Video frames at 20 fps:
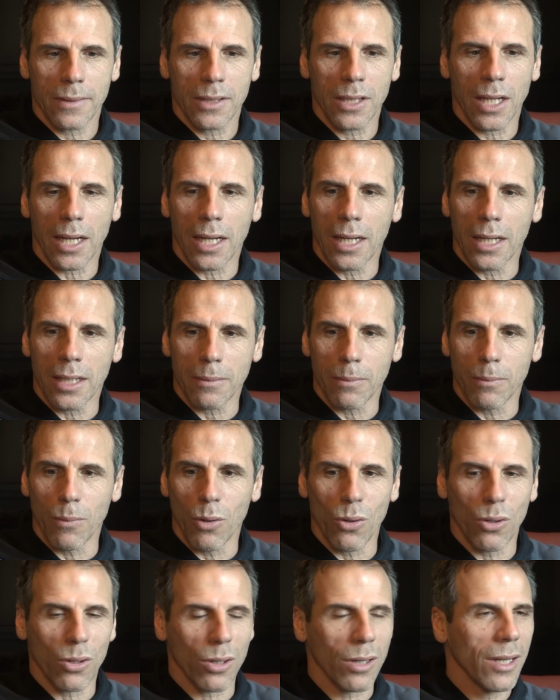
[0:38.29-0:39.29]
Czech is
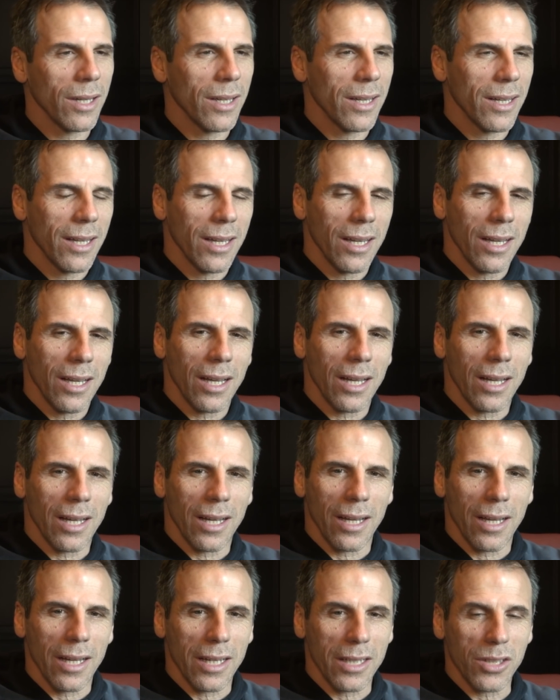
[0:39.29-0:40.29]
more,
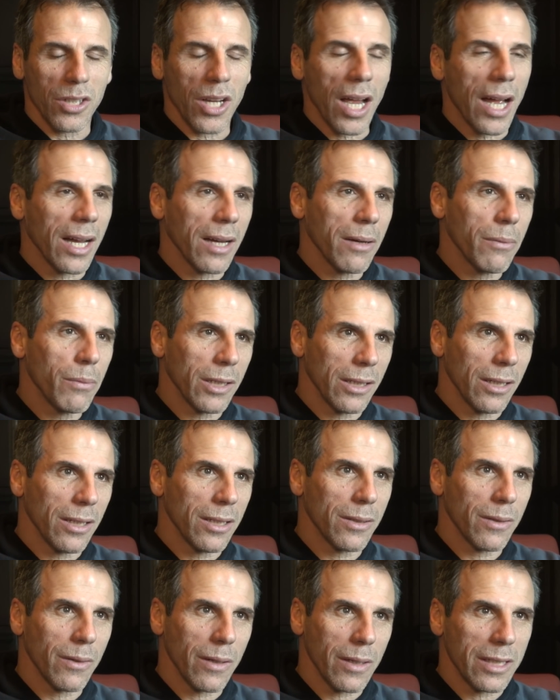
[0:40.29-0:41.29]
he's young, but
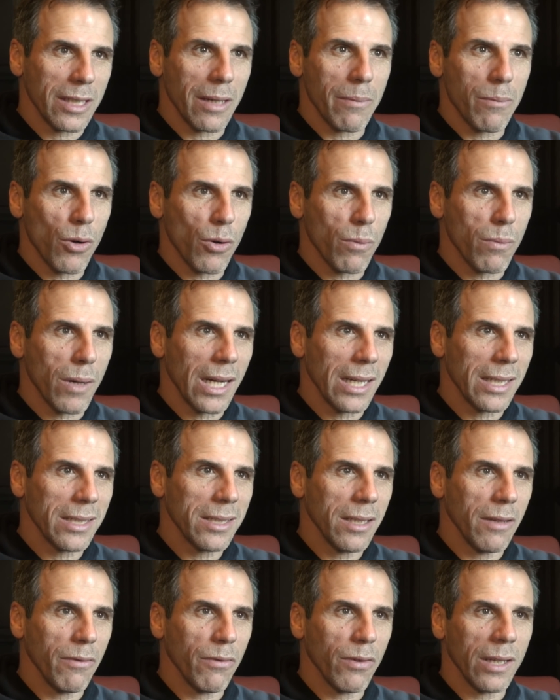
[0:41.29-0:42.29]
he's a more
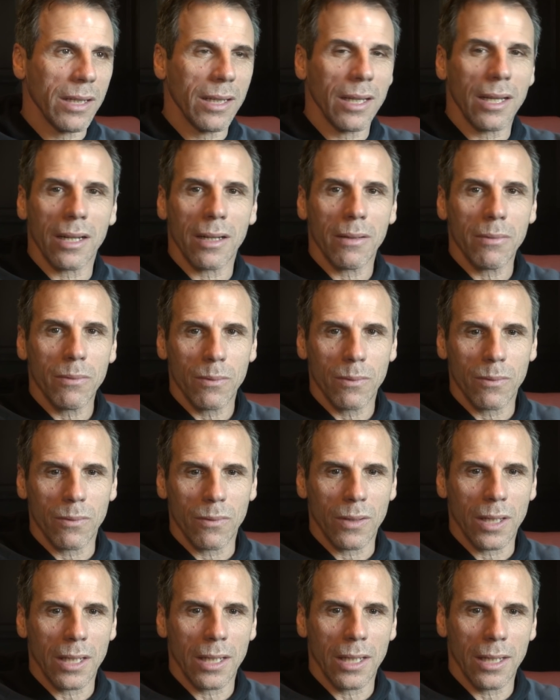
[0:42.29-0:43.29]
balanced defender,
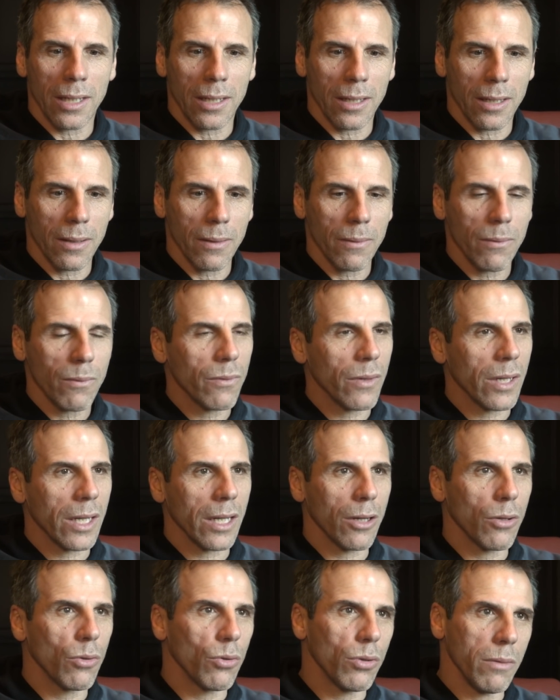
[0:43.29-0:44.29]
very,
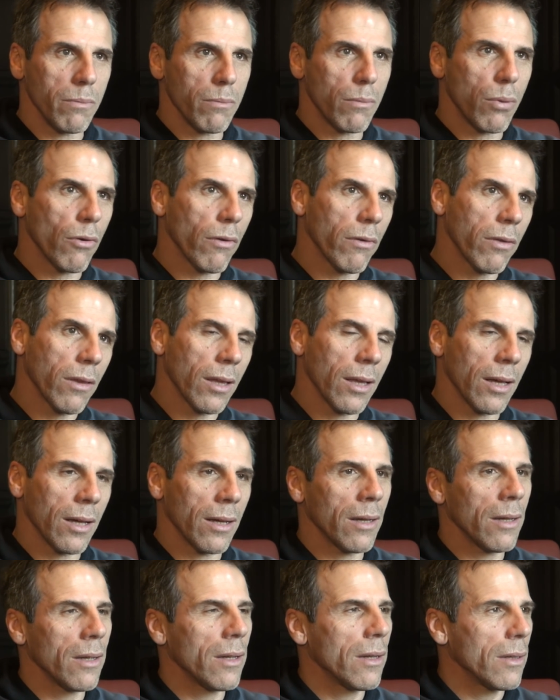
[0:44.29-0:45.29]
very good in both
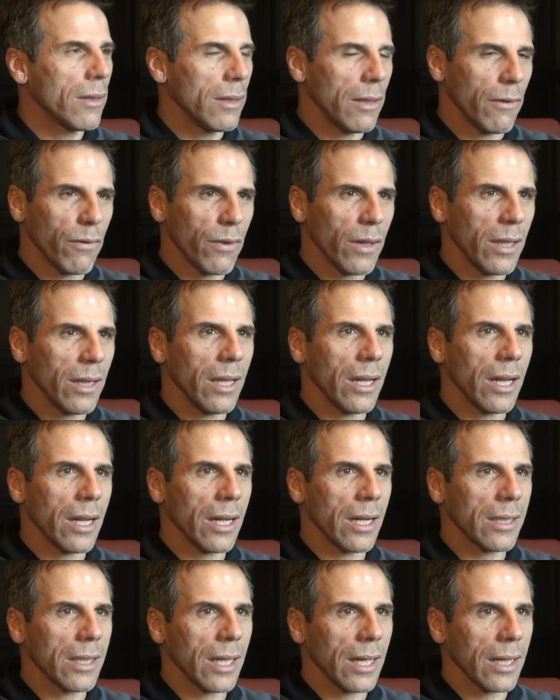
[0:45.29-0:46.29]
defending
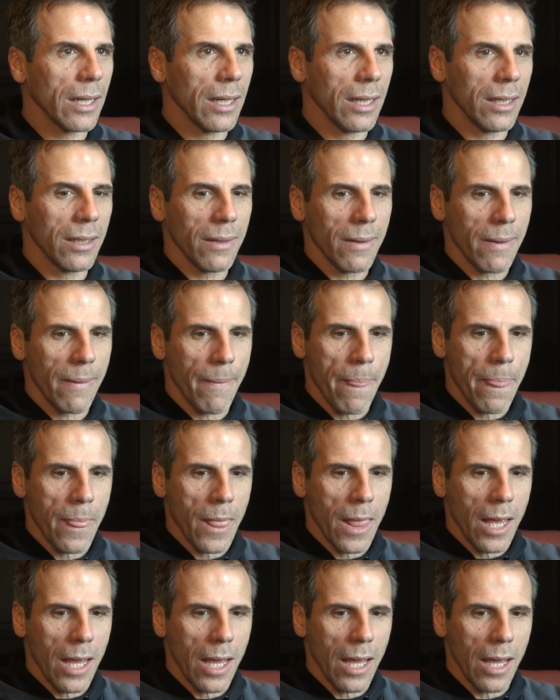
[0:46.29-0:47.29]
and attacking.
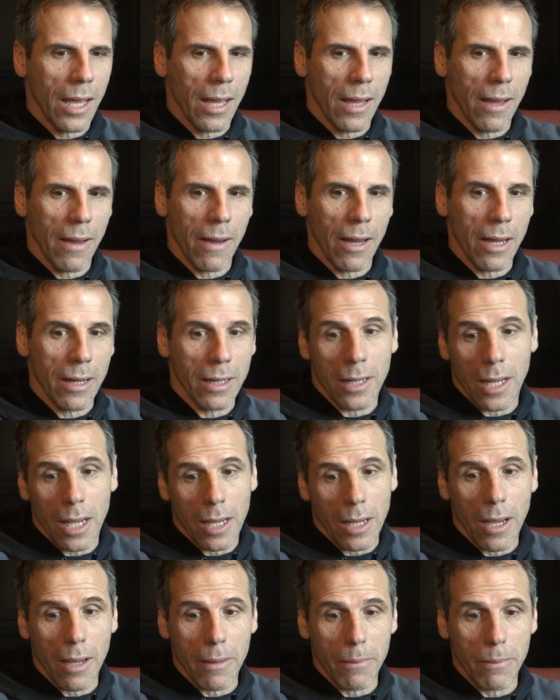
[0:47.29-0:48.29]
And
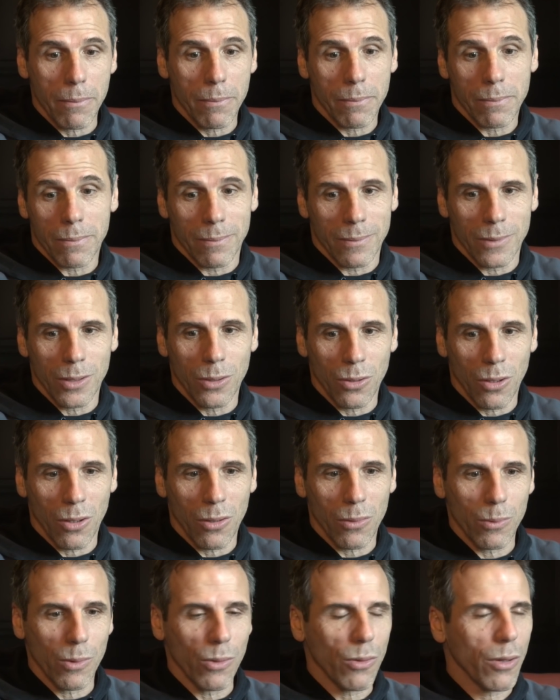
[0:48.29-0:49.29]

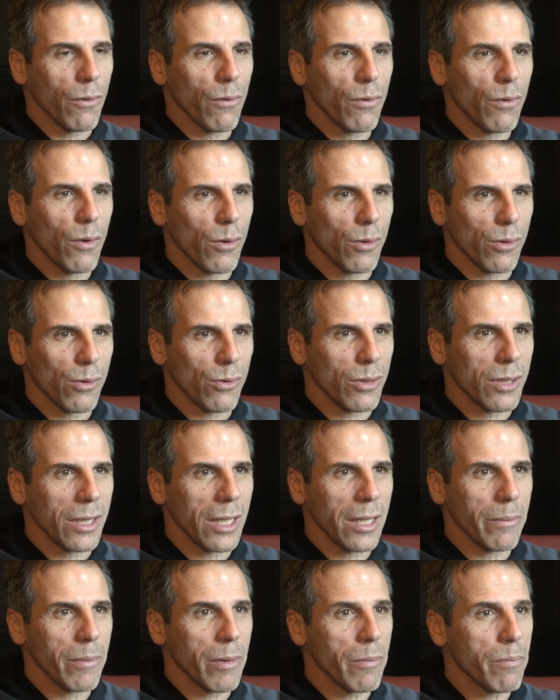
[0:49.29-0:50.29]
I'm looking forward to
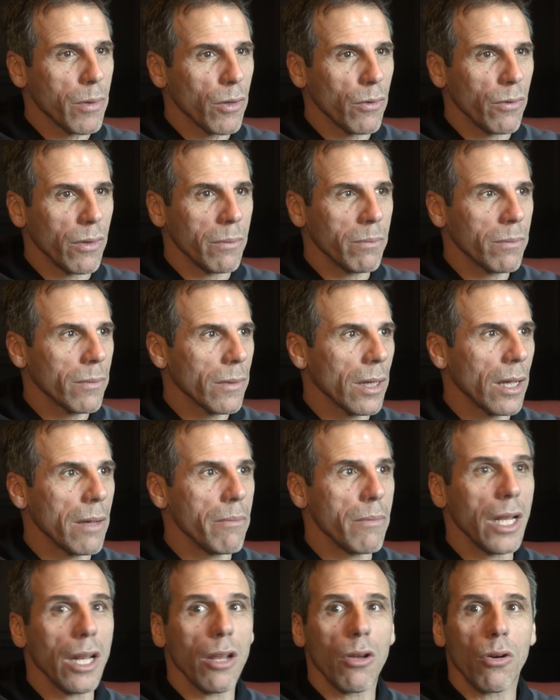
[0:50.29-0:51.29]
seeing him improving.
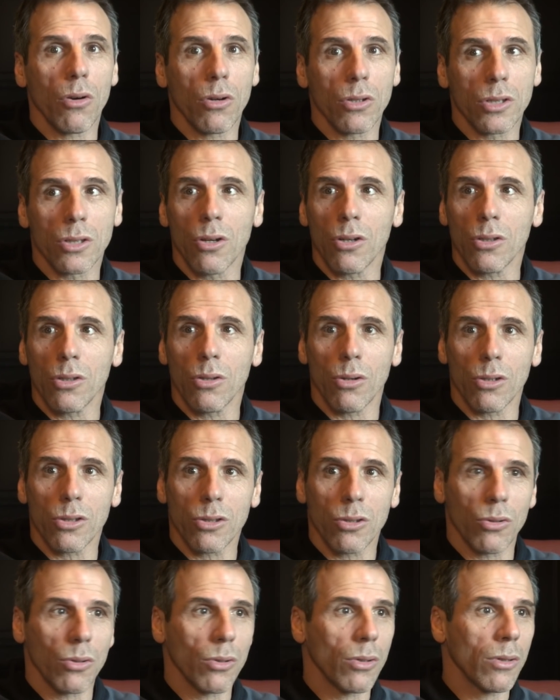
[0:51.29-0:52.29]
Emilio has got
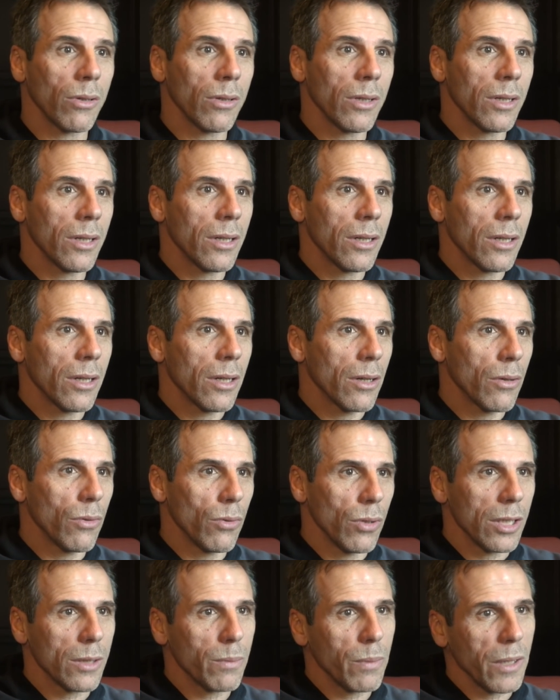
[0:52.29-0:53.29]
also
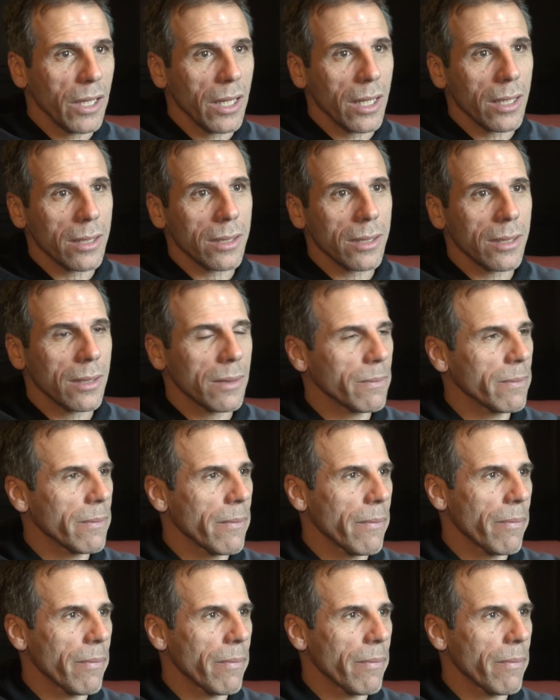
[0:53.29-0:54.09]
good experience.